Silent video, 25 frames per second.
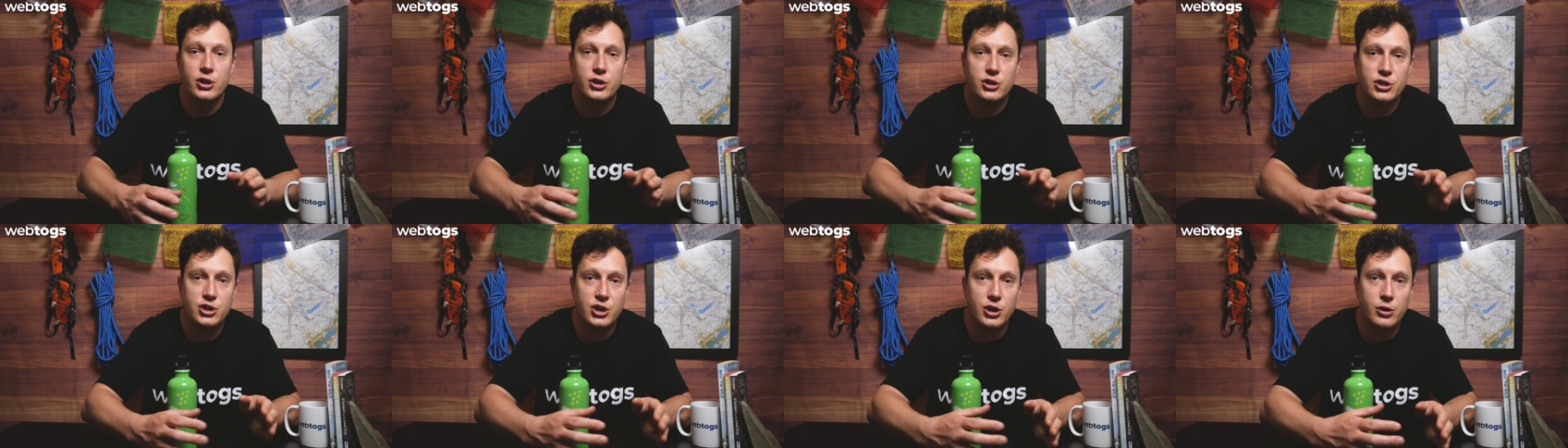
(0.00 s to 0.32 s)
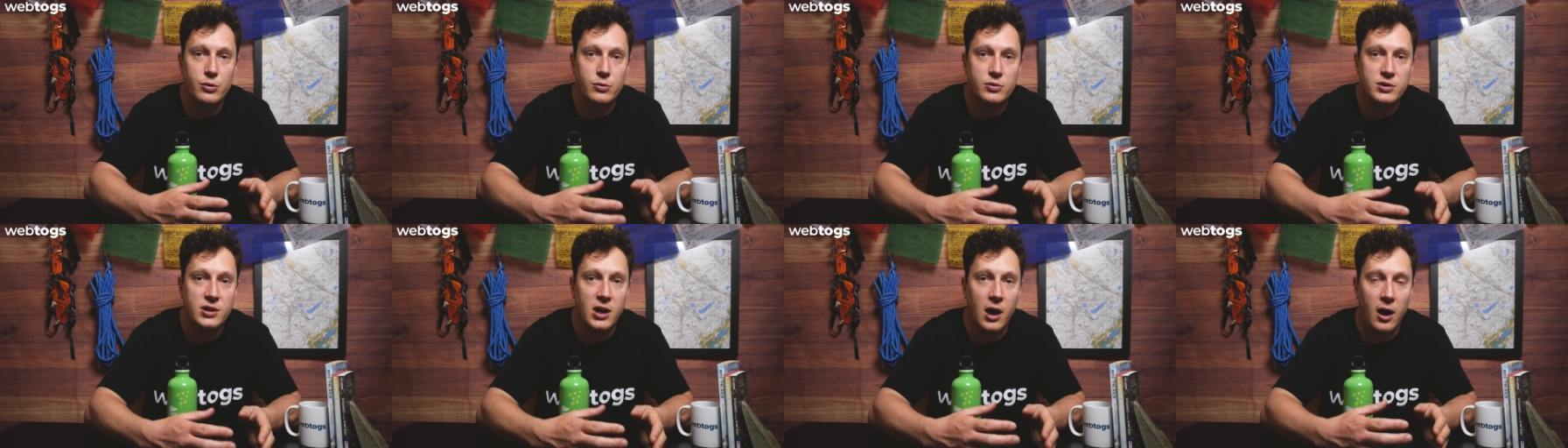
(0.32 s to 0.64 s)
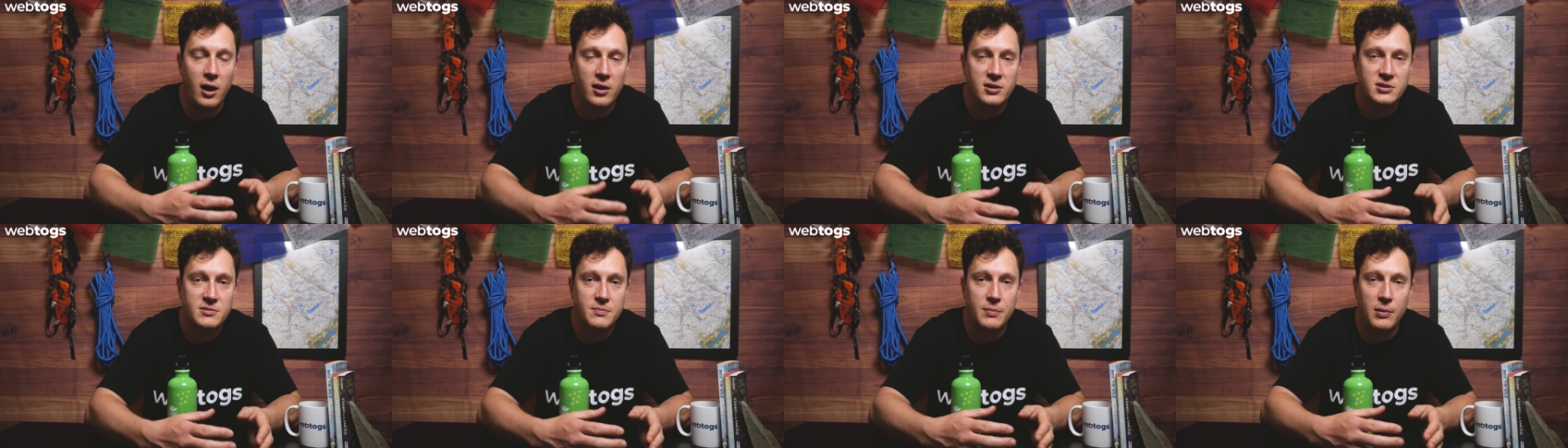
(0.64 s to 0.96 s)
due to
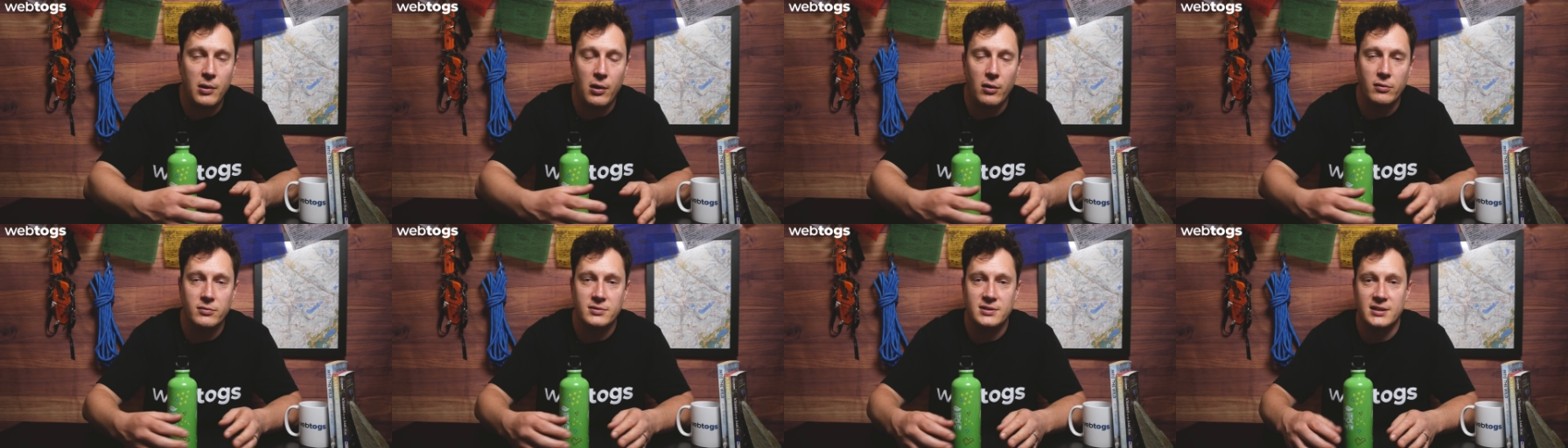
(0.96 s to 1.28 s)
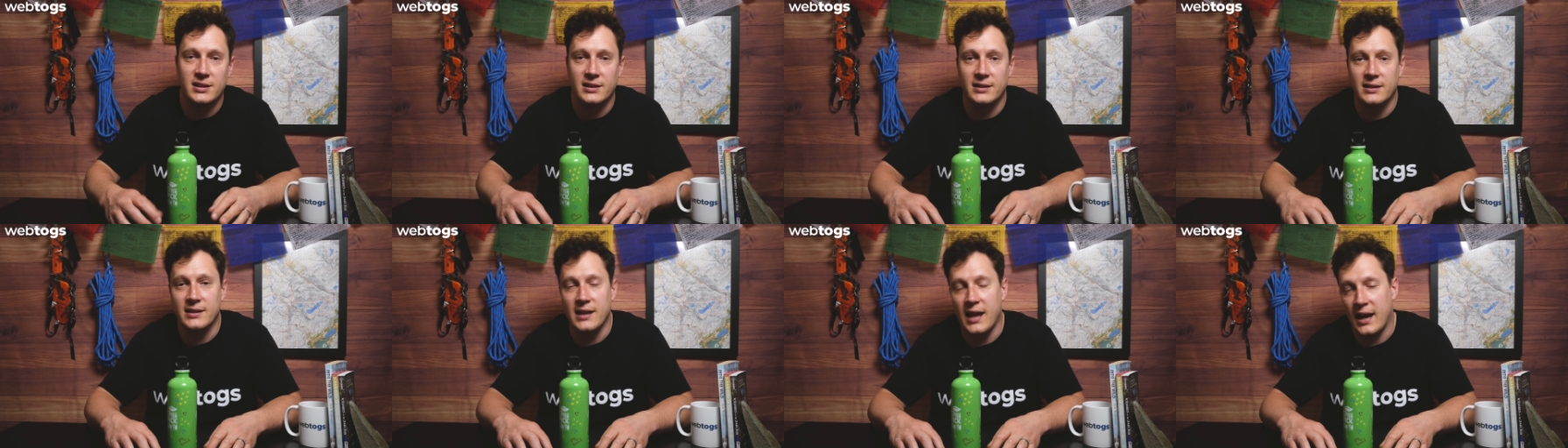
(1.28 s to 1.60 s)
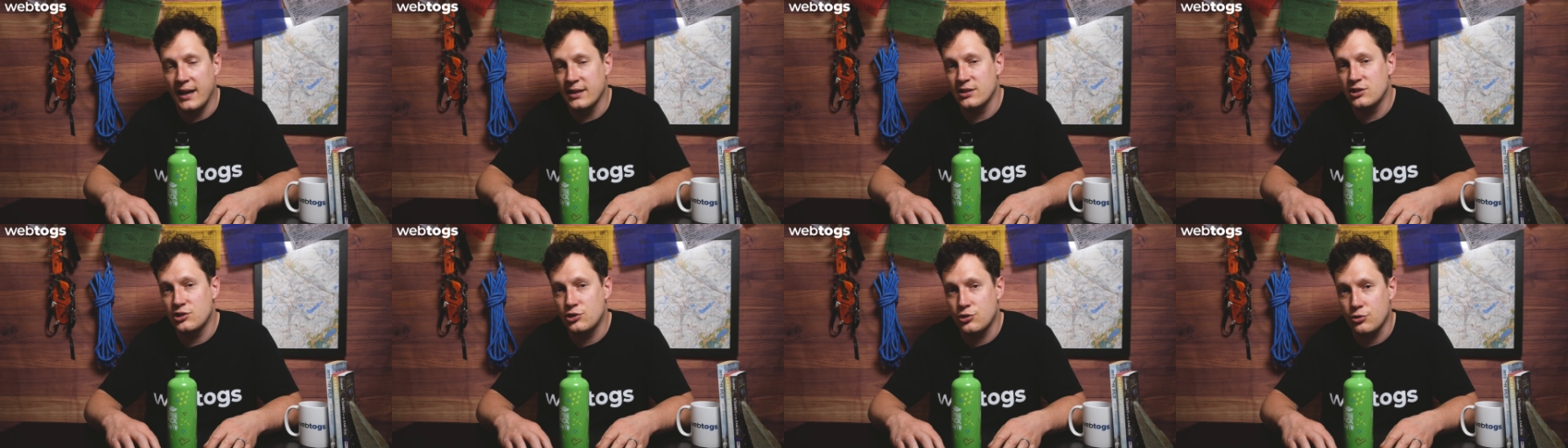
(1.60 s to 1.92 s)
us planting
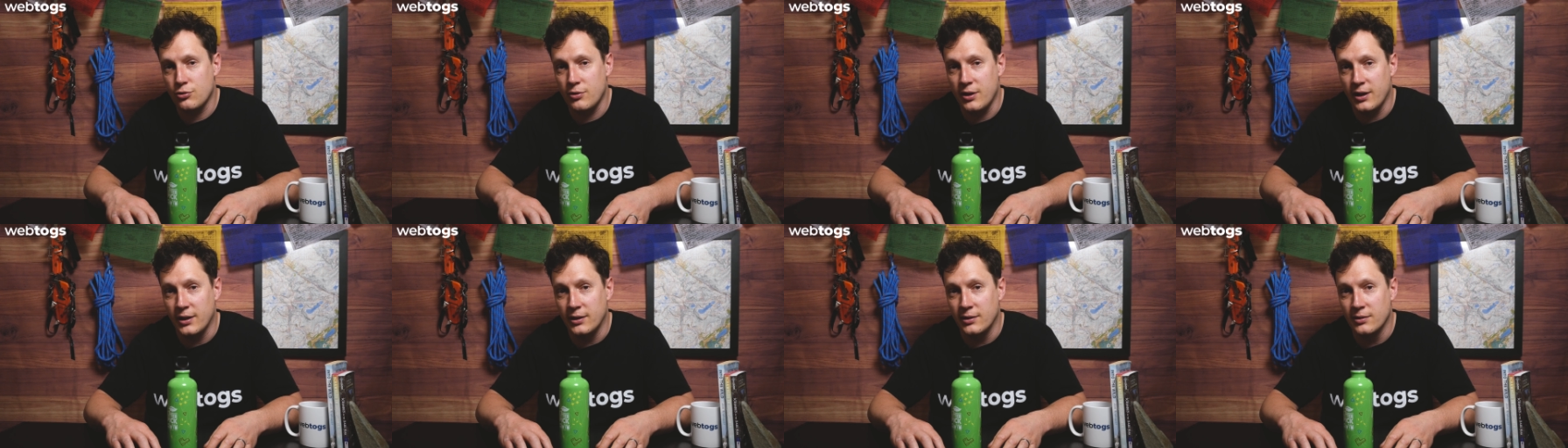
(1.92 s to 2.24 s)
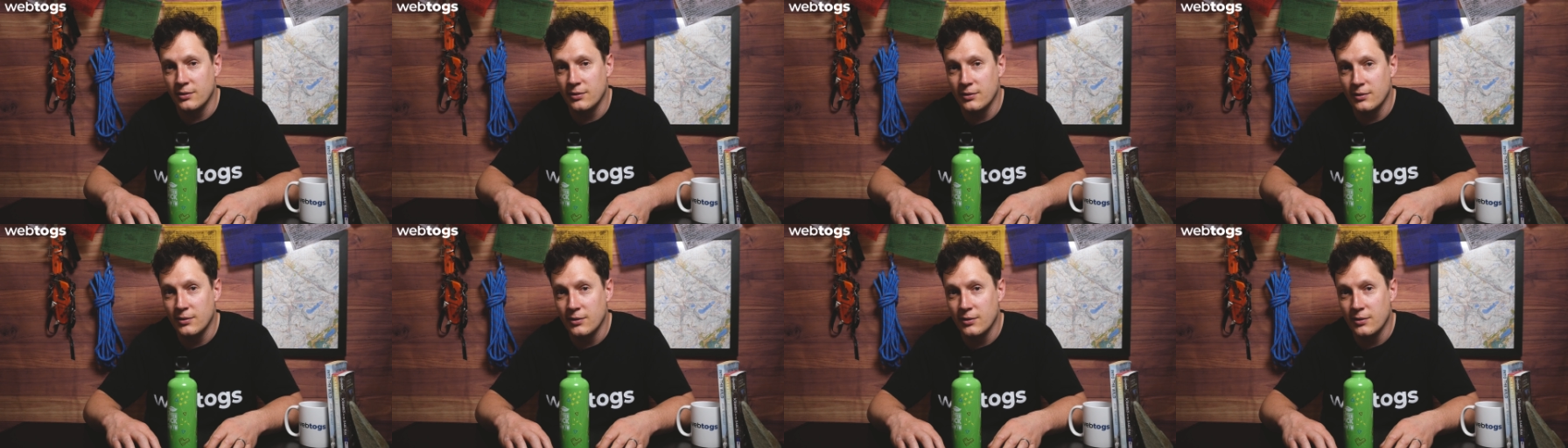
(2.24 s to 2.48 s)
that tree.